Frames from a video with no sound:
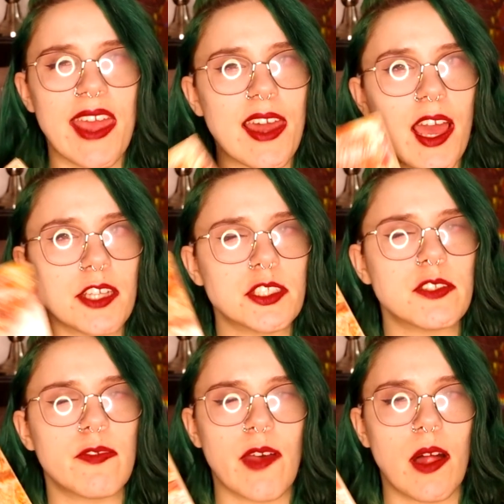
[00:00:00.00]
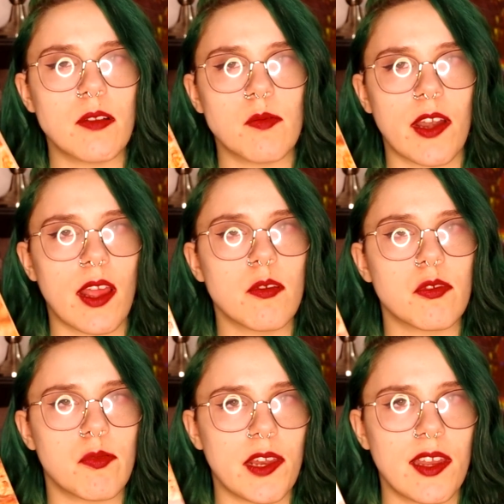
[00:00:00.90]
And I just felt when I
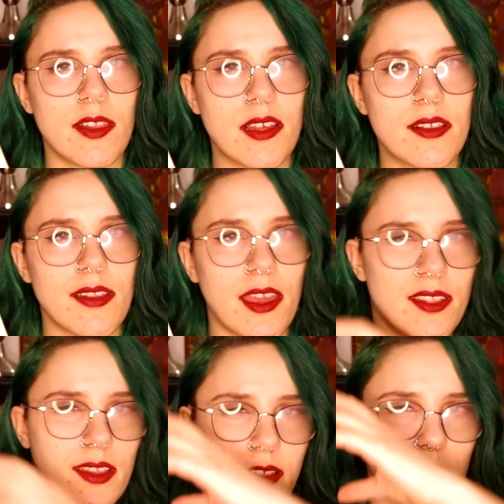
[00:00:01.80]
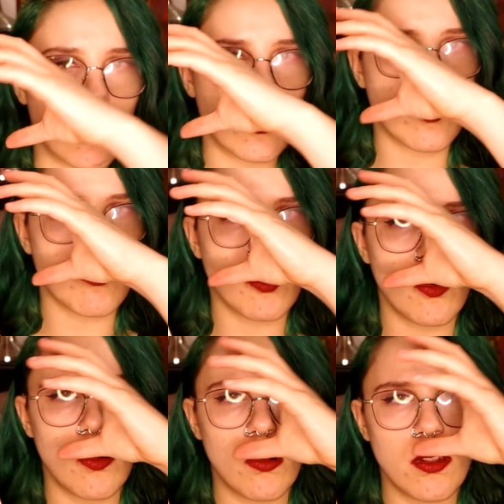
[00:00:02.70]
was reading this, like this
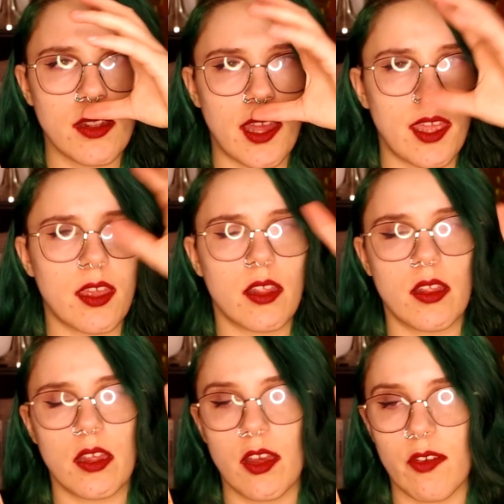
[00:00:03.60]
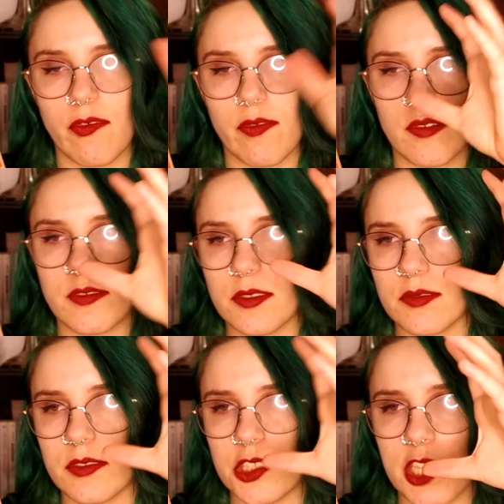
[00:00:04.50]
scroll, like of
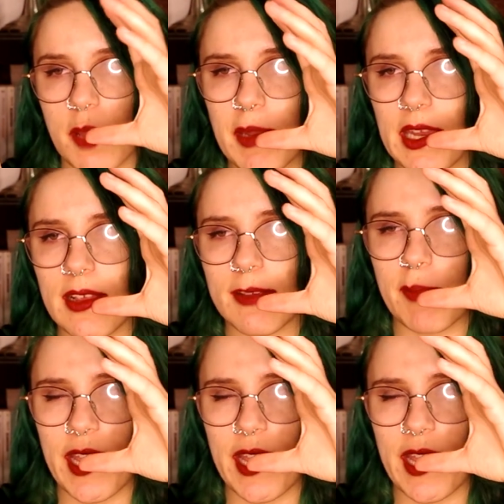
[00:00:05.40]
Japanese